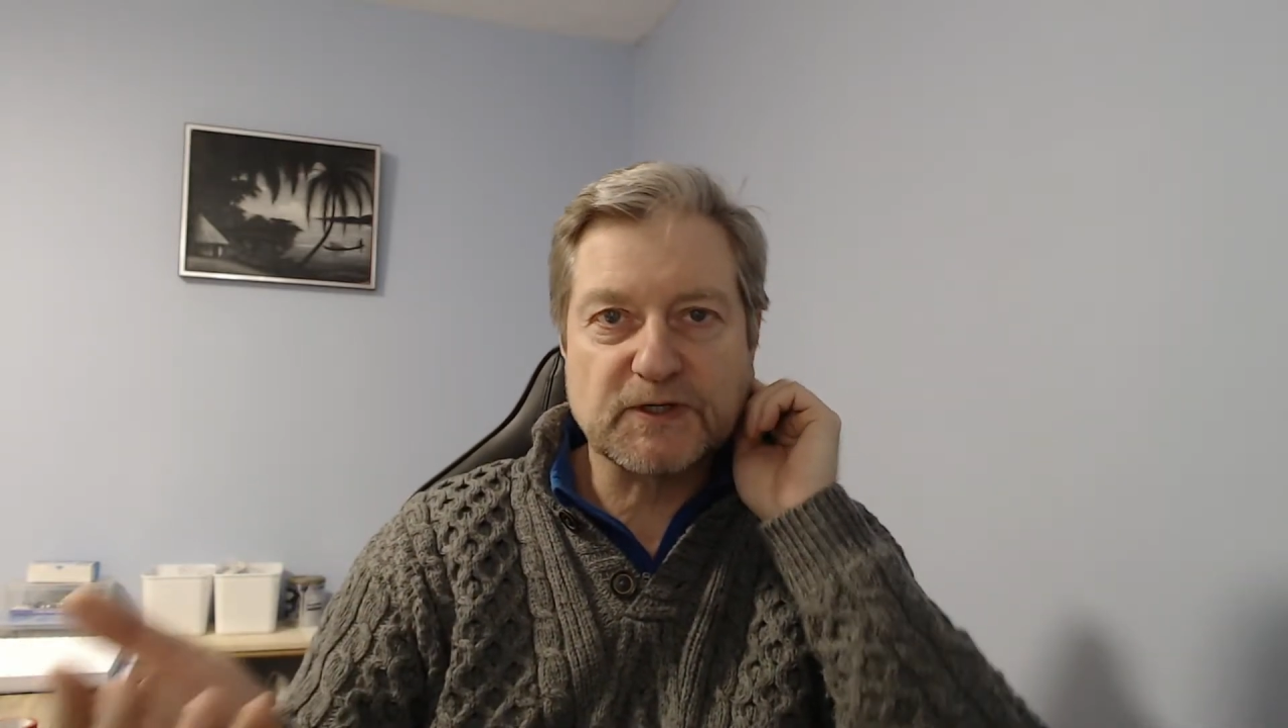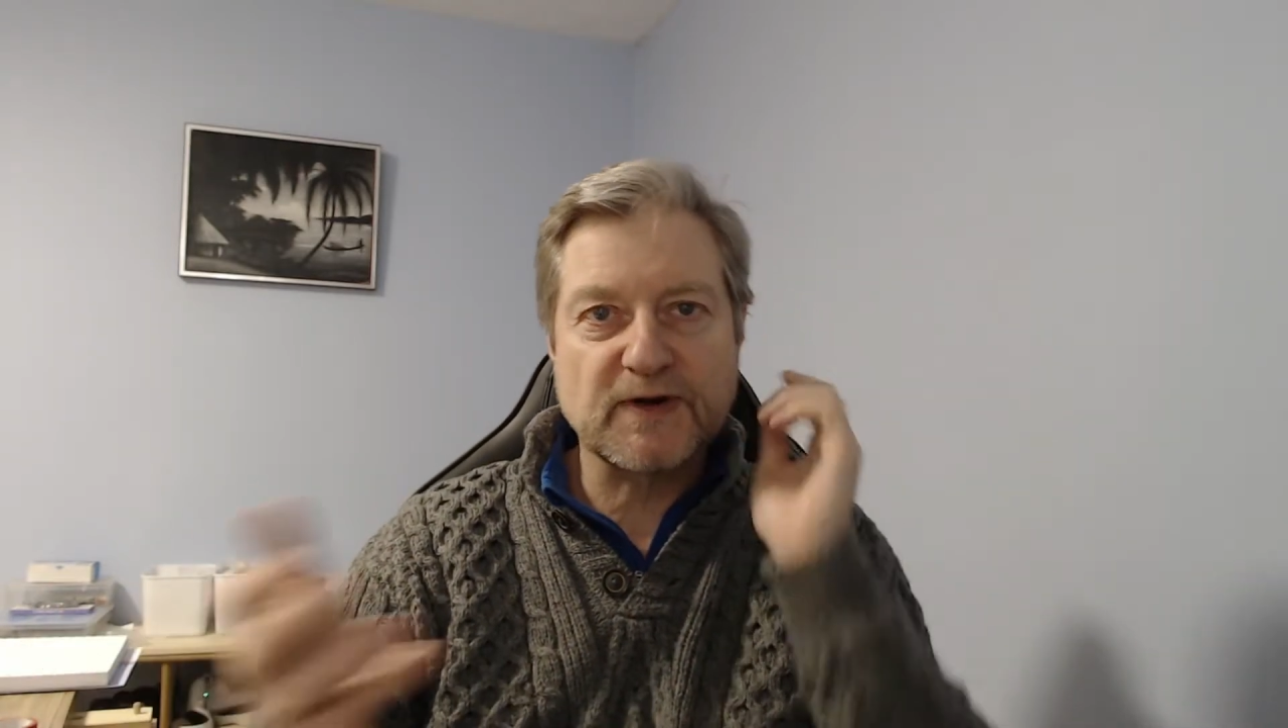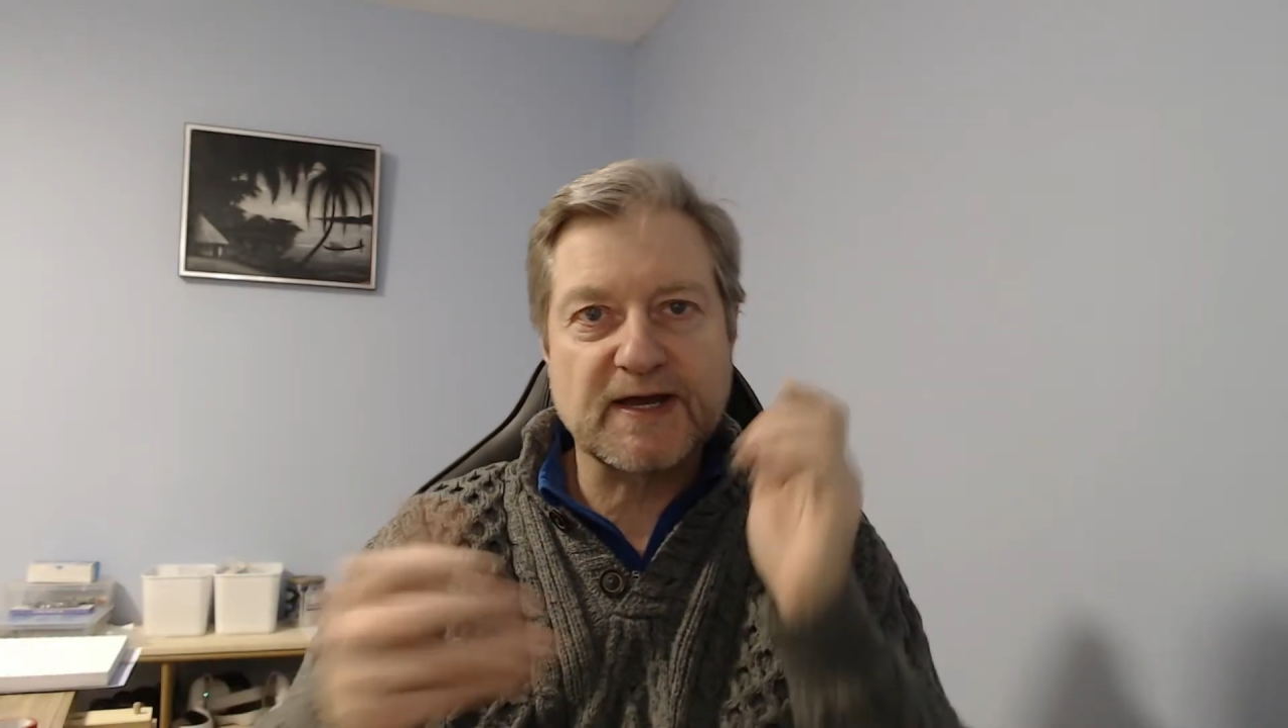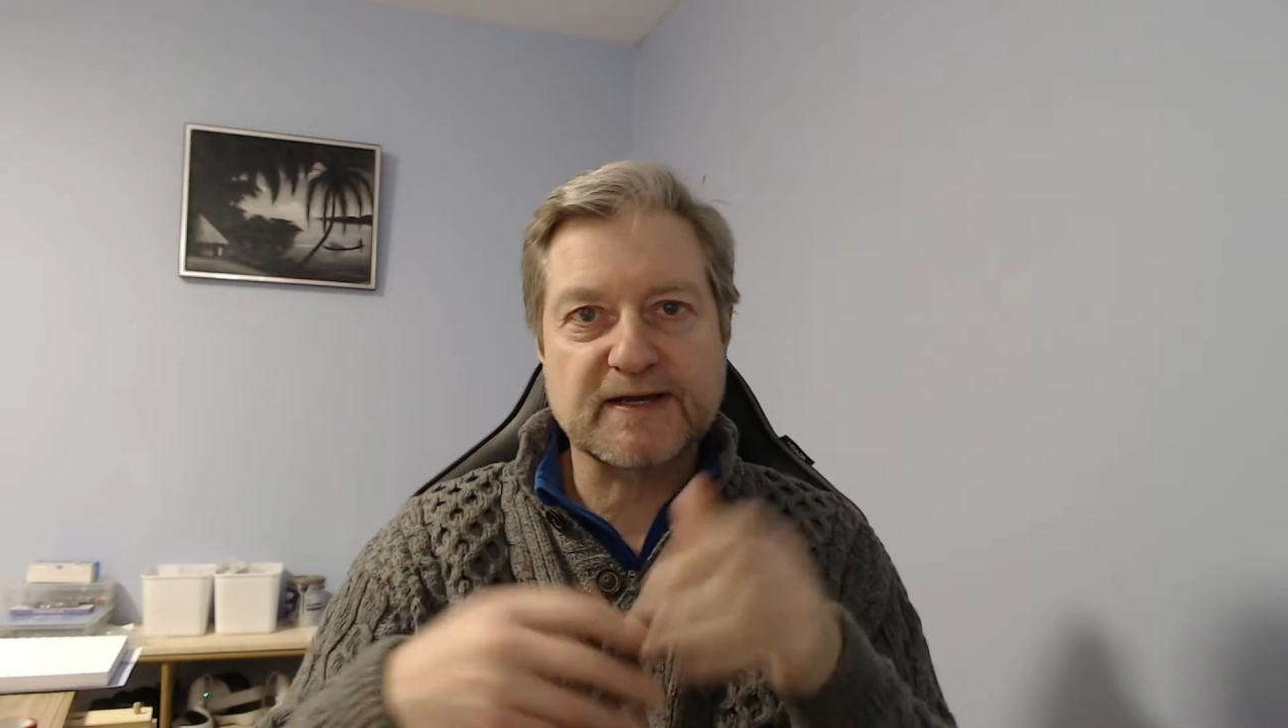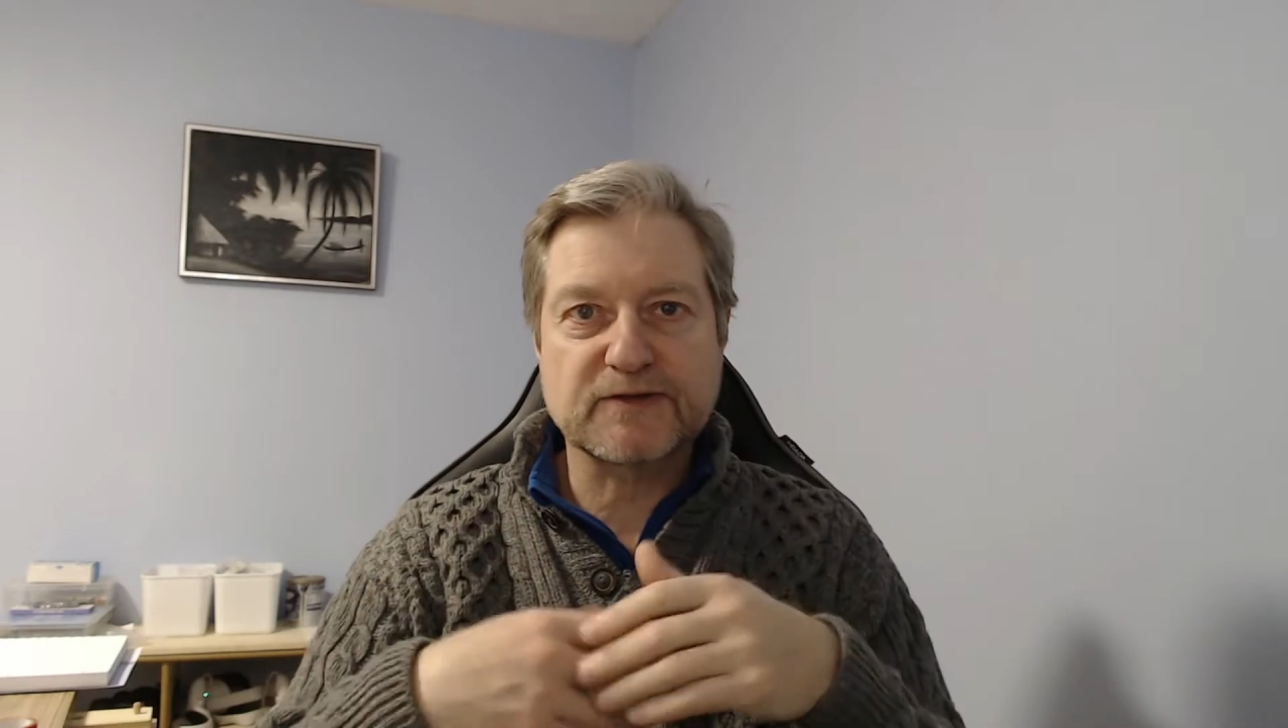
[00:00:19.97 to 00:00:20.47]
you're
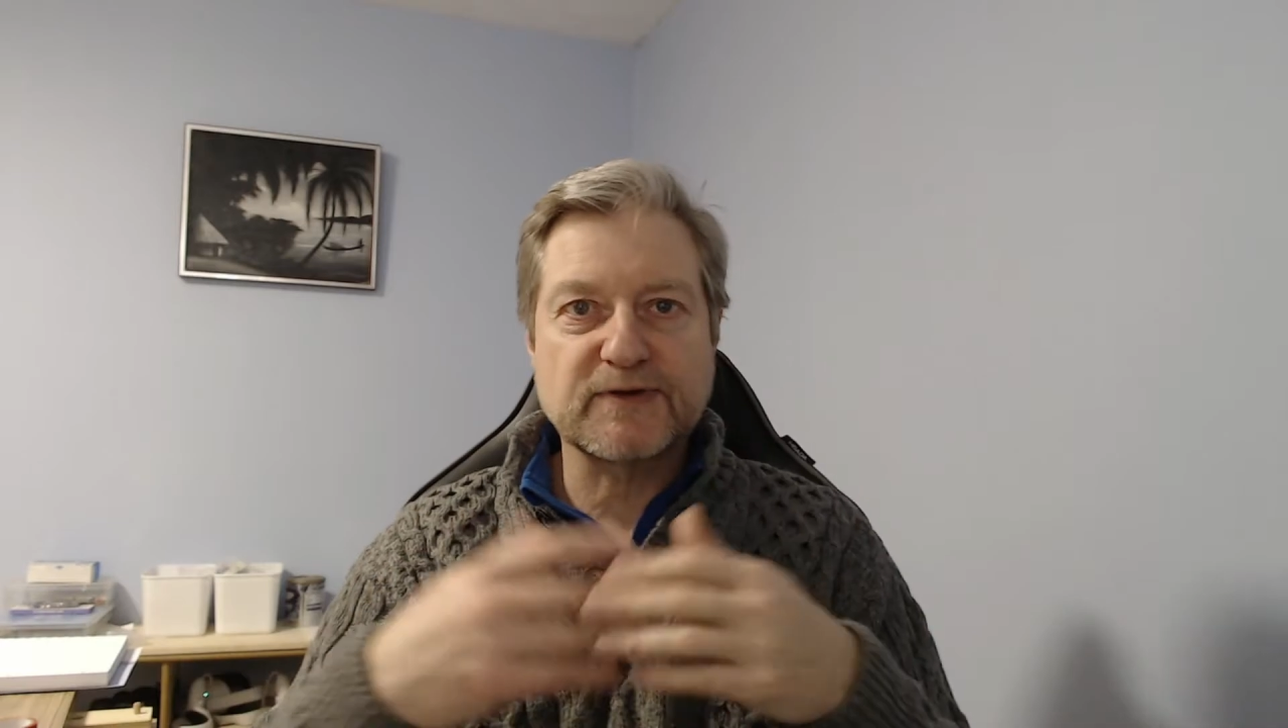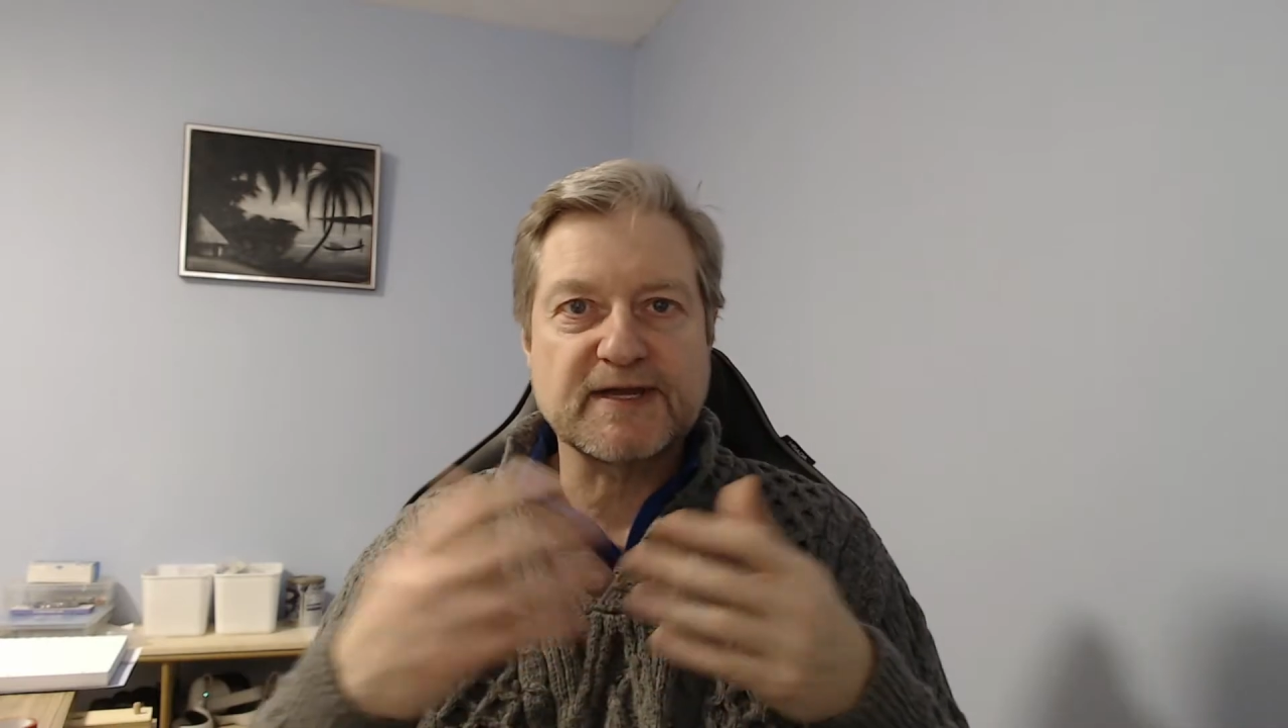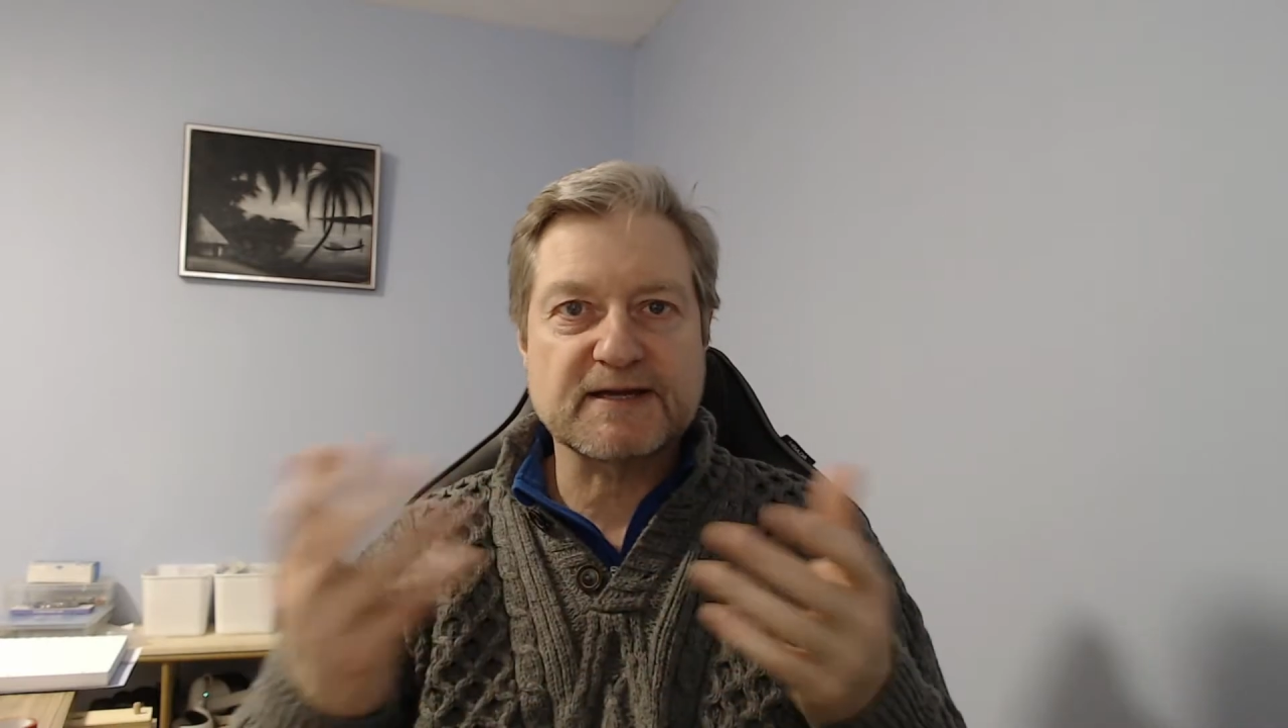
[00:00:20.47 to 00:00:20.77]
adding 3